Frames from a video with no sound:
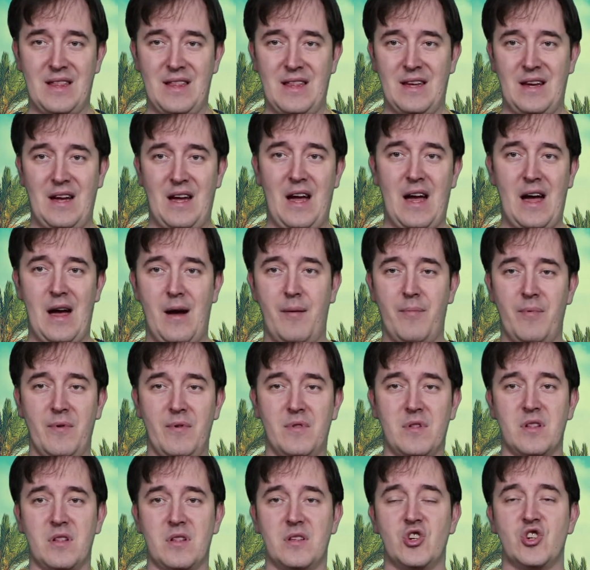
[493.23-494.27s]
up
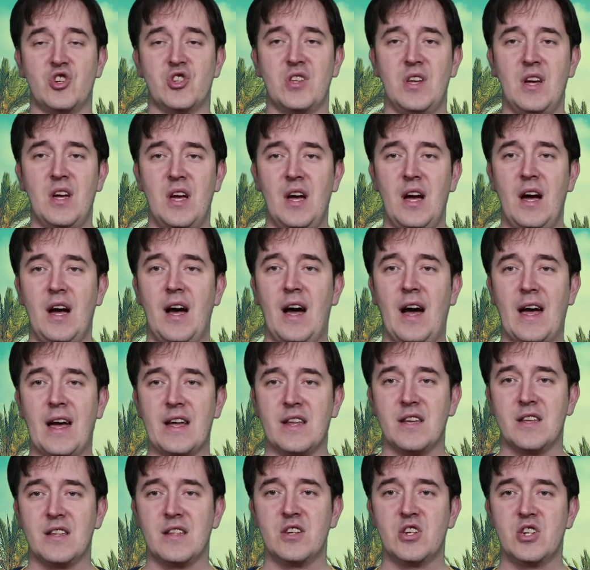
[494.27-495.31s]
and just
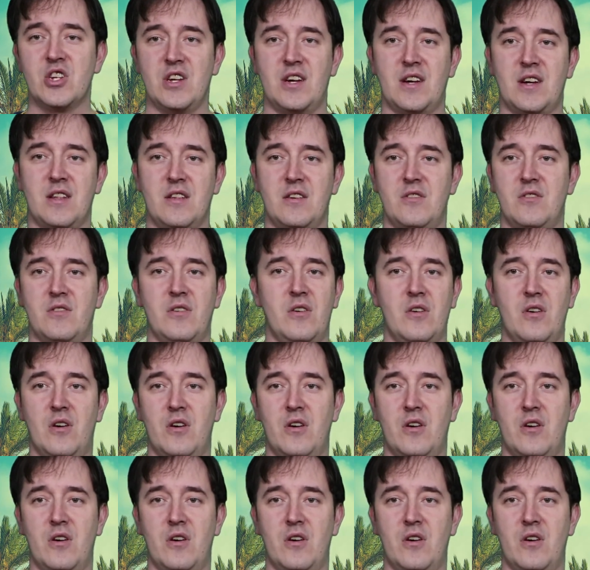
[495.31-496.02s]
hide the shadow,